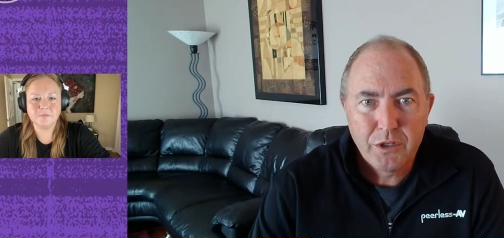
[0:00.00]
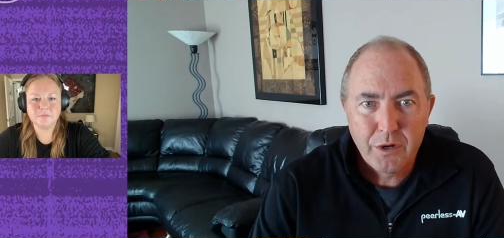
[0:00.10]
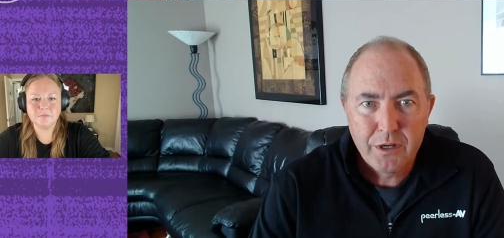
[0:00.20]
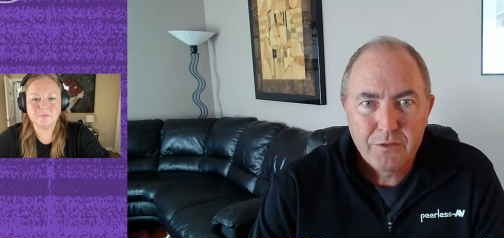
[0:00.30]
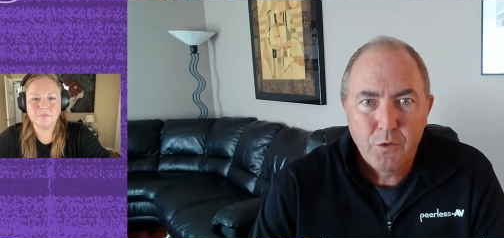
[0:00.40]

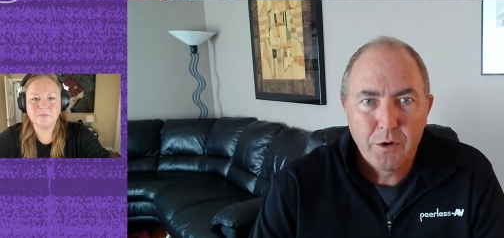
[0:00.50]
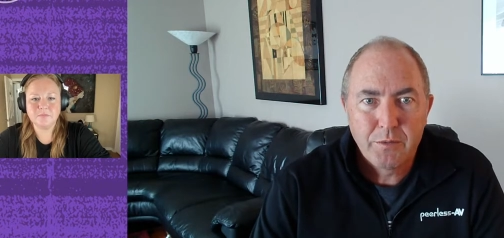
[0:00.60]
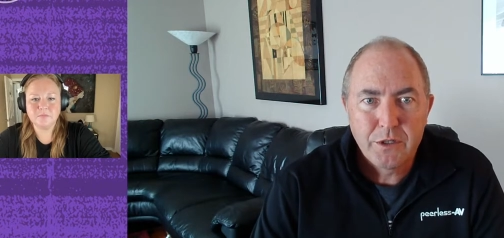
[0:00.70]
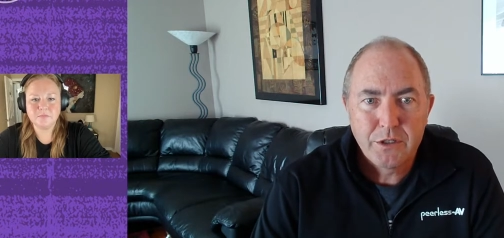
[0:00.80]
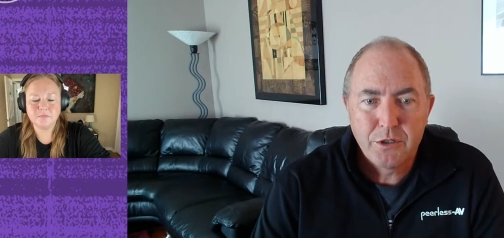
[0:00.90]

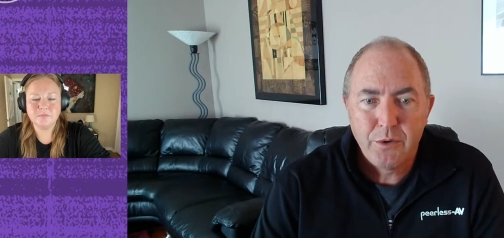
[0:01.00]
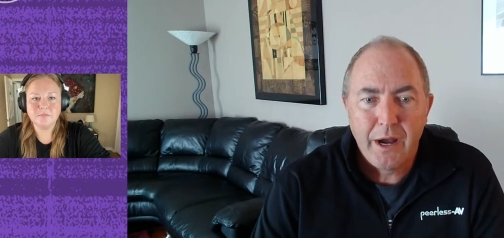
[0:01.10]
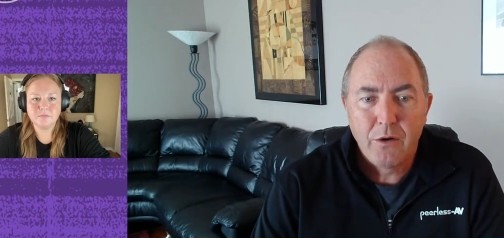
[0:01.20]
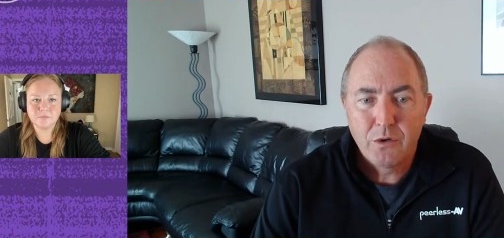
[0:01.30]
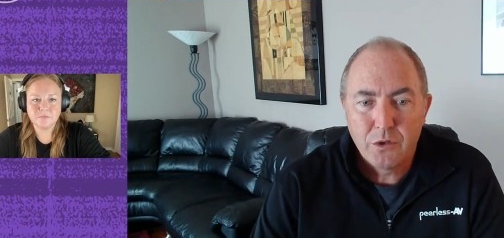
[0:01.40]
Speaker 1: transformed into
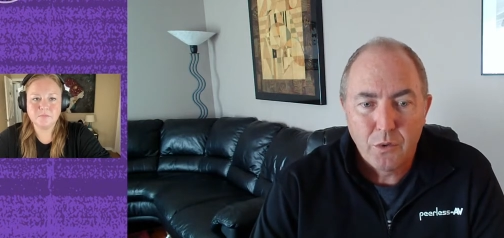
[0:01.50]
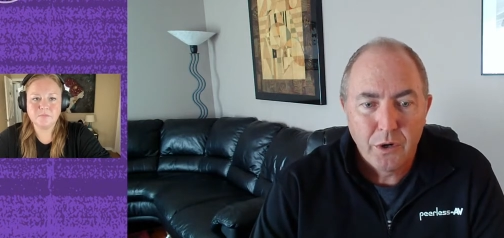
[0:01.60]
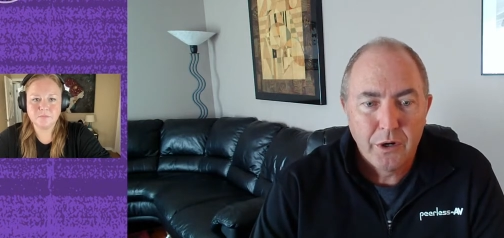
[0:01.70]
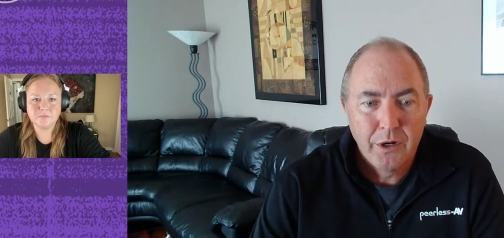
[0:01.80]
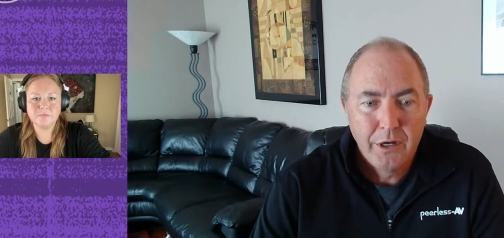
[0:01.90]

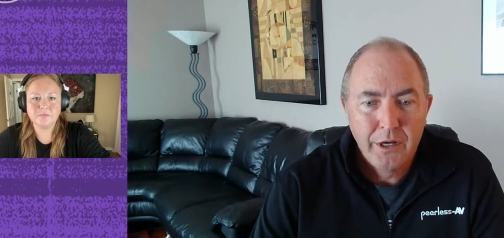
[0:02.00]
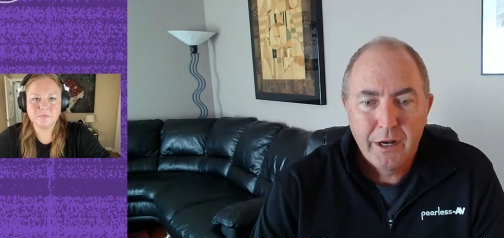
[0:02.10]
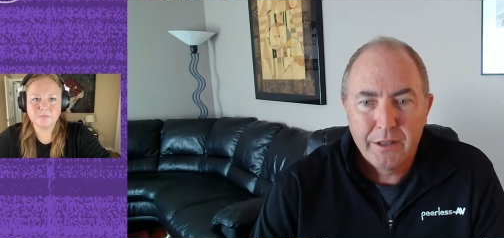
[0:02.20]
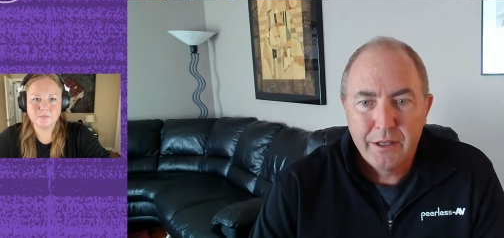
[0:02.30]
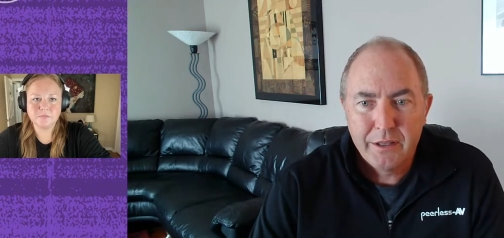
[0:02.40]
outdoor and
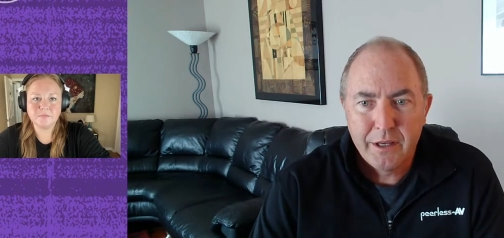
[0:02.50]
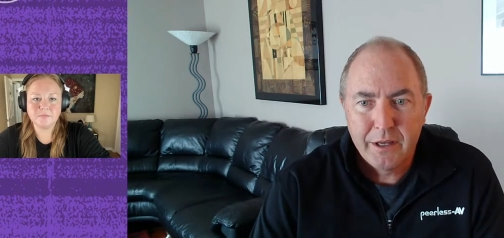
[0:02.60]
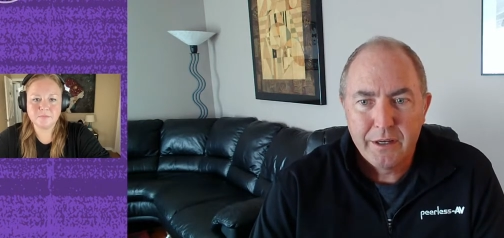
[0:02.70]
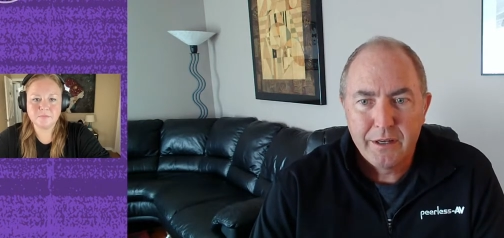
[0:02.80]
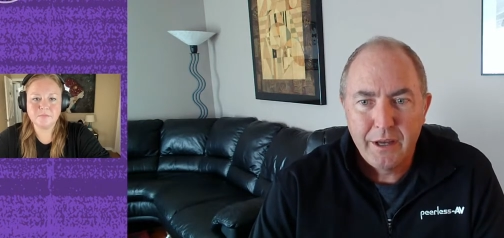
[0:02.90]
I think
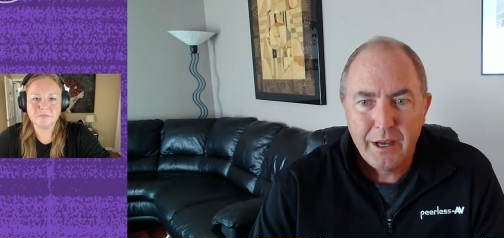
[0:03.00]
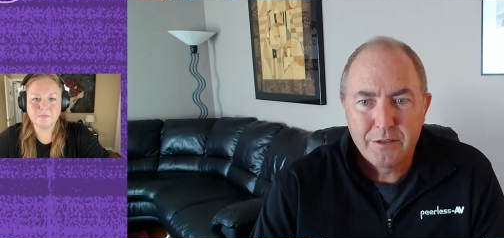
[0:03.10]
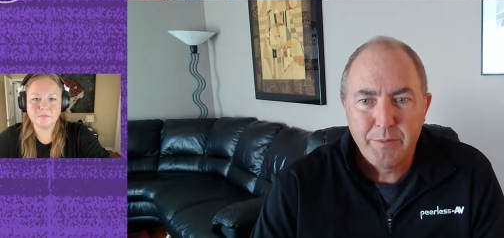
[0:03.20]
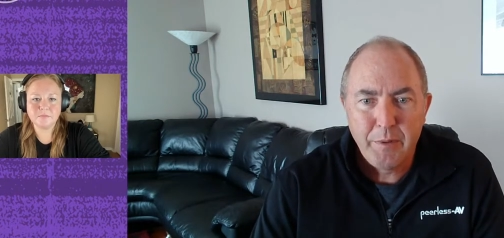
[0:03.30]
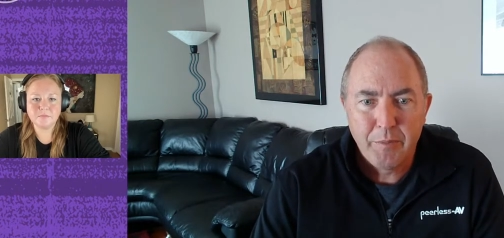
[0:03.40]
that
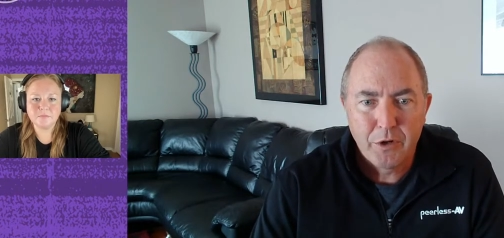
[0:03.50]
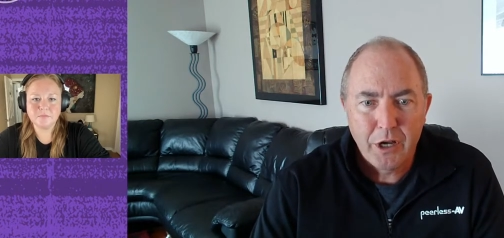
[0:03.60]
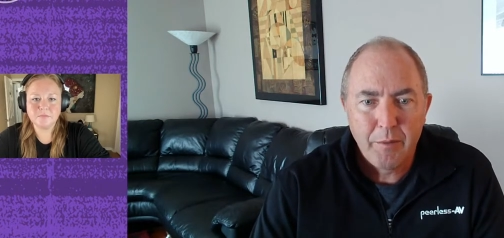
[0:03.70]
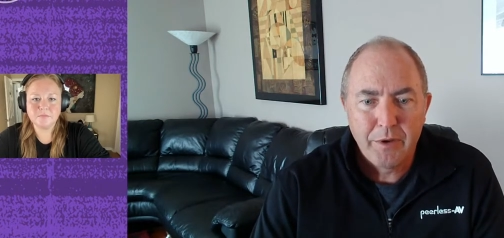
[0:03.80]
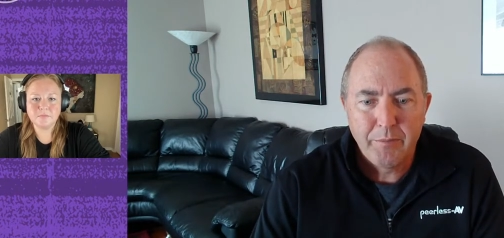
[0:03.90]
as people are
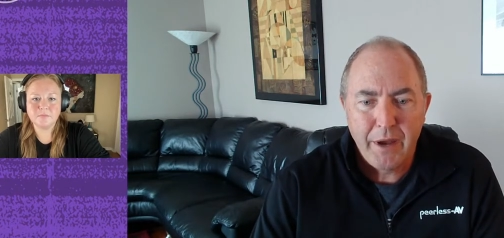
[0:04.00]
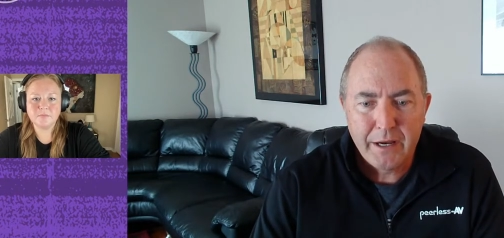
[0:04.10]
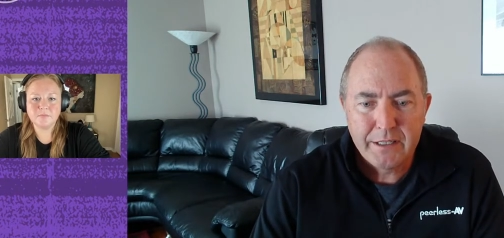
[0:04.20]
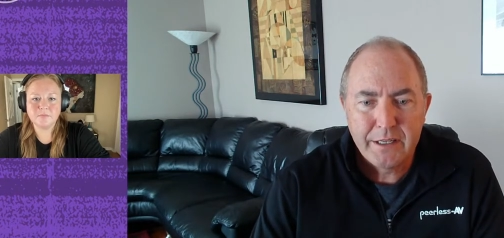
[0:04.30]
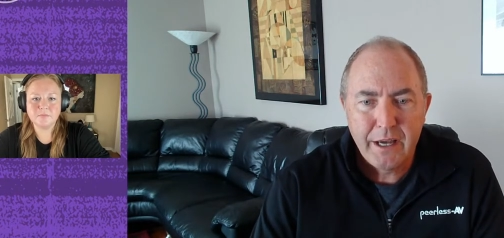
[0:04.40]
coming
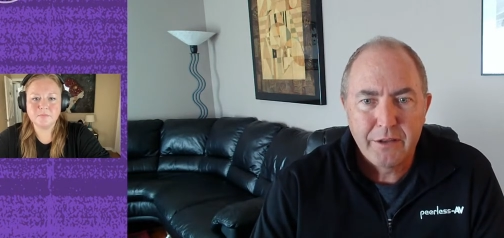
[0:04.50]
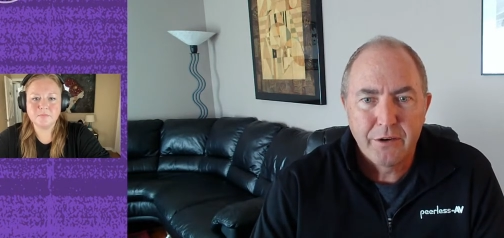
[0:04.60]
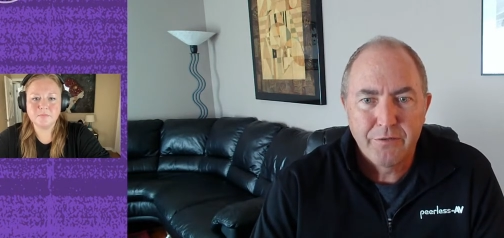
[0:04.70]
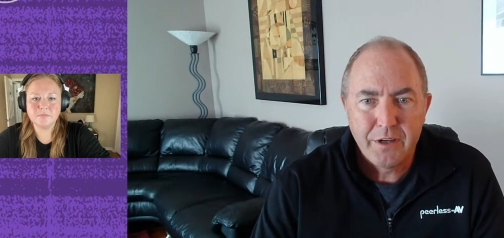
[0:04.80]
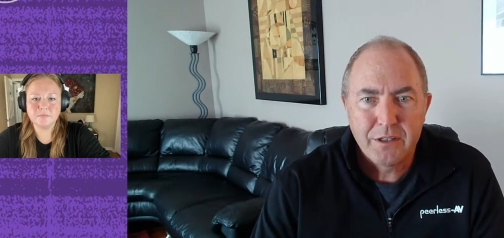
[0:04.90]
back
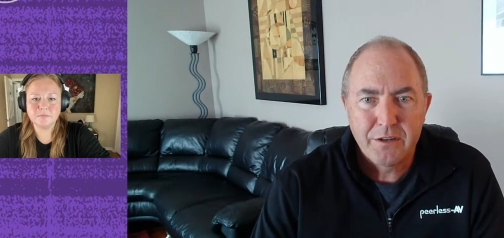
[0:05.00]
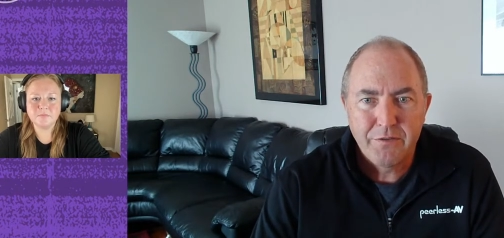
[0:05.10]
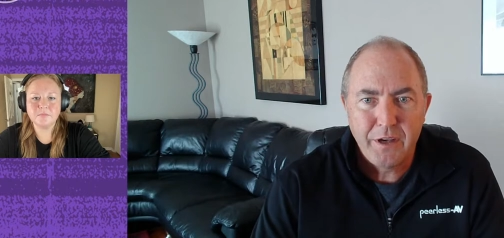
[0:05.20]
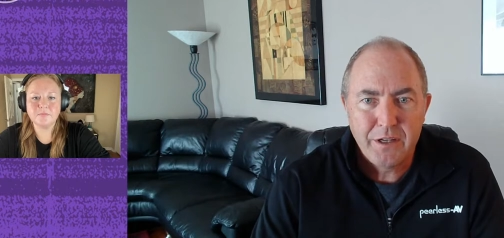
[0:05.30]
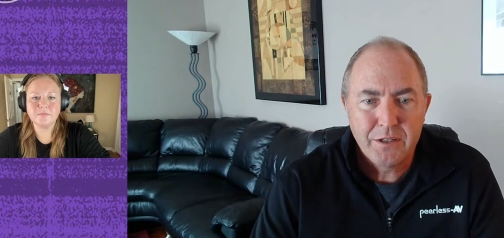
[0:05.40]
together face to
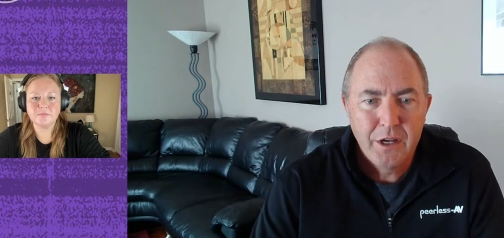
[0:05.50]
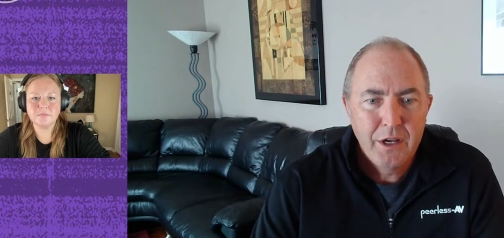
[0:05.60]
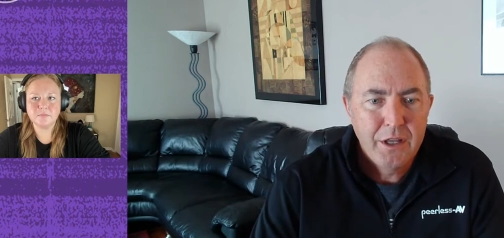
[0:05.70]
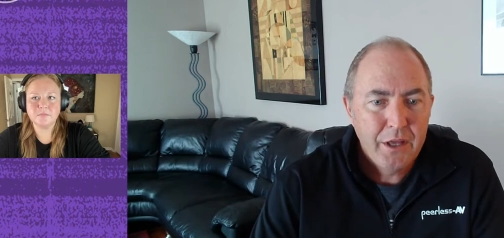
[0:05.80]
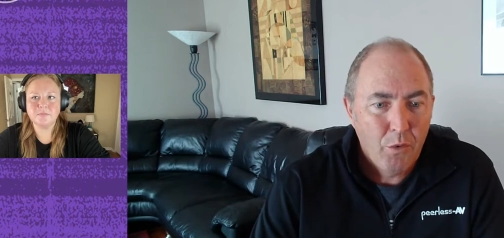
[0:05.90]
face,
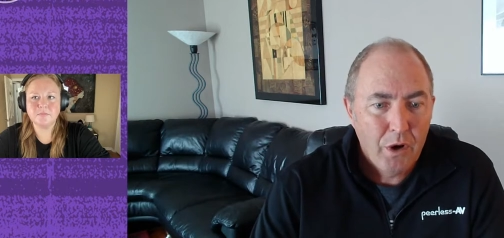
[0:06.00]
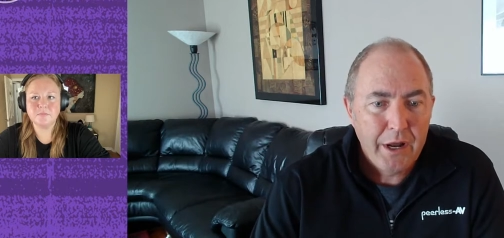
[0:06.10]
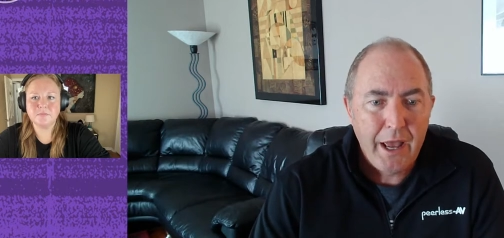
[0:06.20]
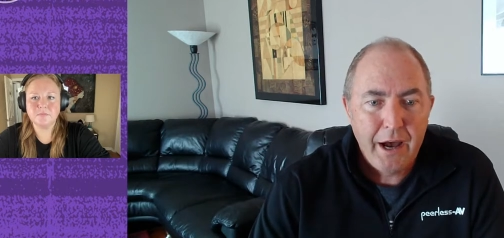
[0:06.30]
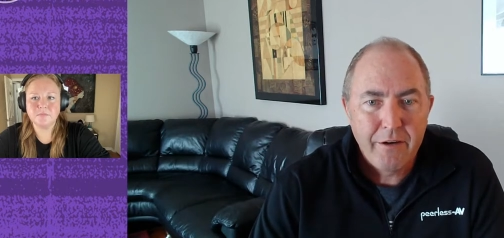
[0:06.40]
they want
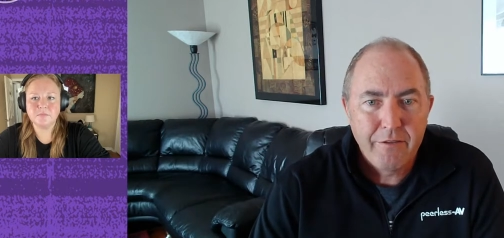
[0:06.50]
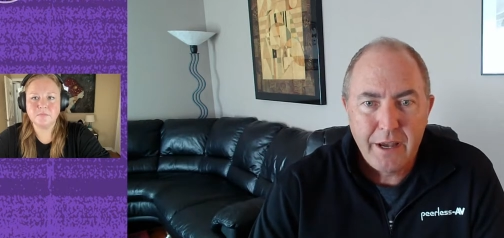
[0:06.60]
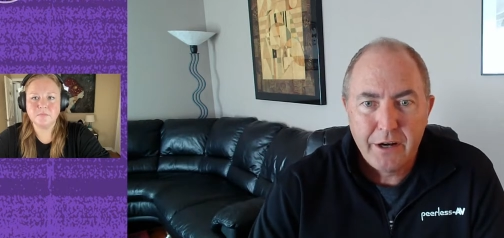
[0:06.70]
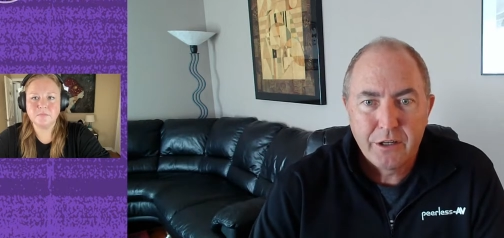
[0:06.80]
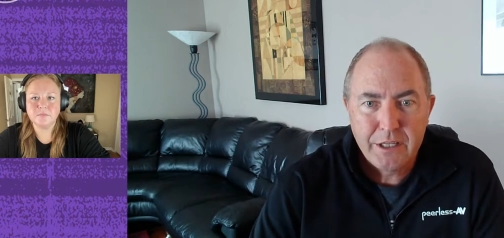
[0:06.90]
to have
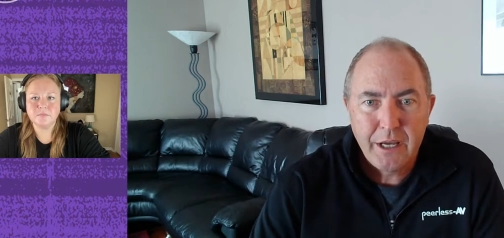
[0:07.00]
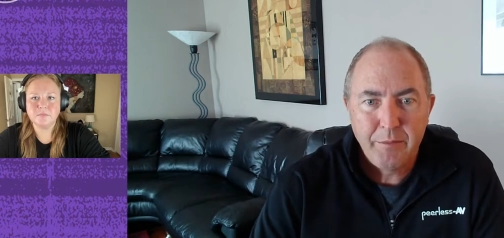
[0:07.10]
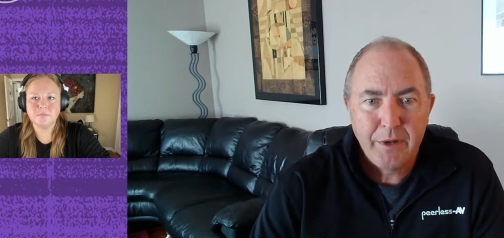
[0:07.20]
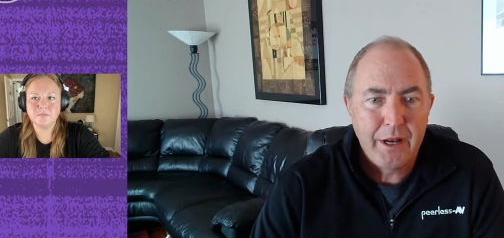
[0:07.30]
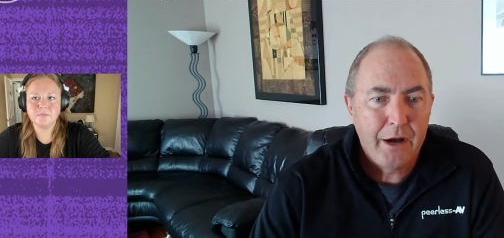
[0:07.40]
entertainment